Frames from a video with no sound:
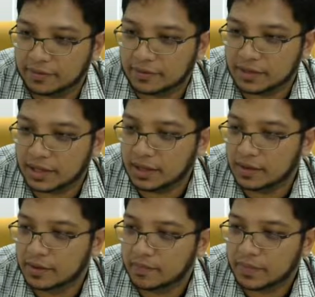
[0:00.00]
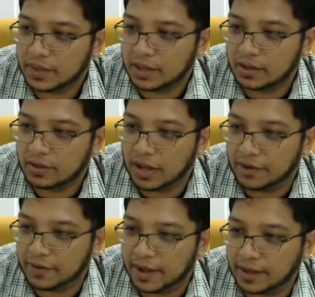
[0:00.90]
z, and then you
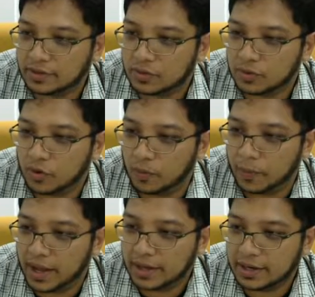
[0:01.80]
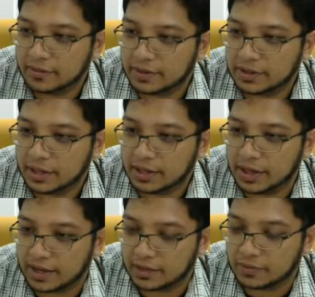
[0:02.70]
have x. So you combine everything
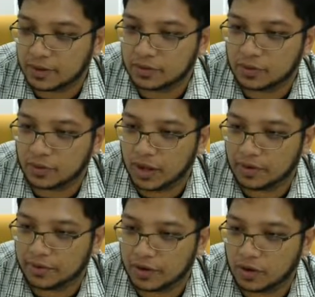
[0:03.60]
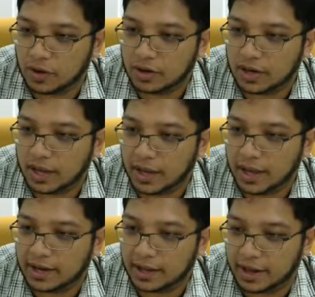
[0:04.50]
like this one. So you have a not
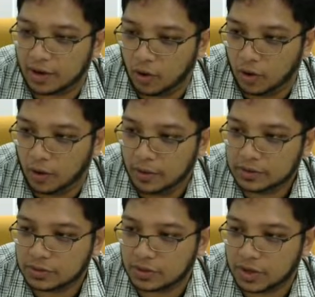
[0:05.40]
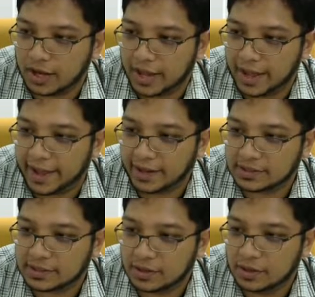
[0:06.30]
and an or. So you get
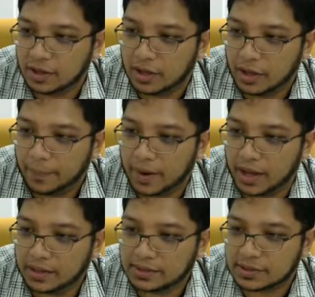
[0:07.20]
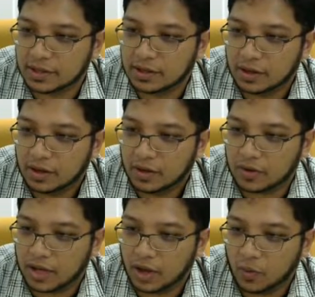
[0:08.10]
x plus,
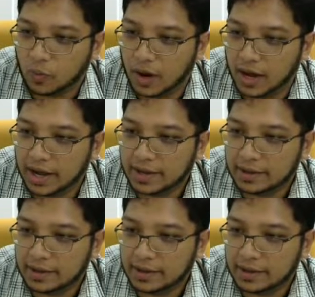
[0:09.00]
okay, y